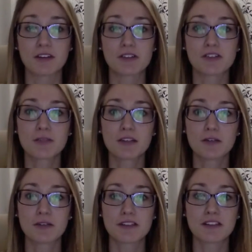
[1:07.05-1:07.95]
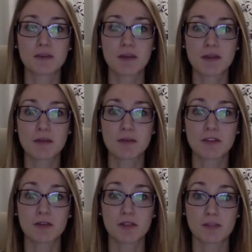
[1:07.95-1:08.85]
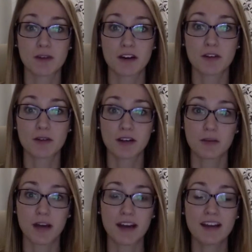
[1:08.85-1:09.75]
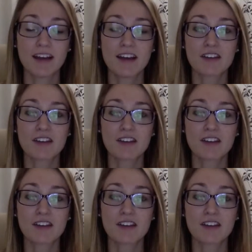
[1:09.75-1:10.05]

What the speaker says: There's so many reasons why people don't respond right away,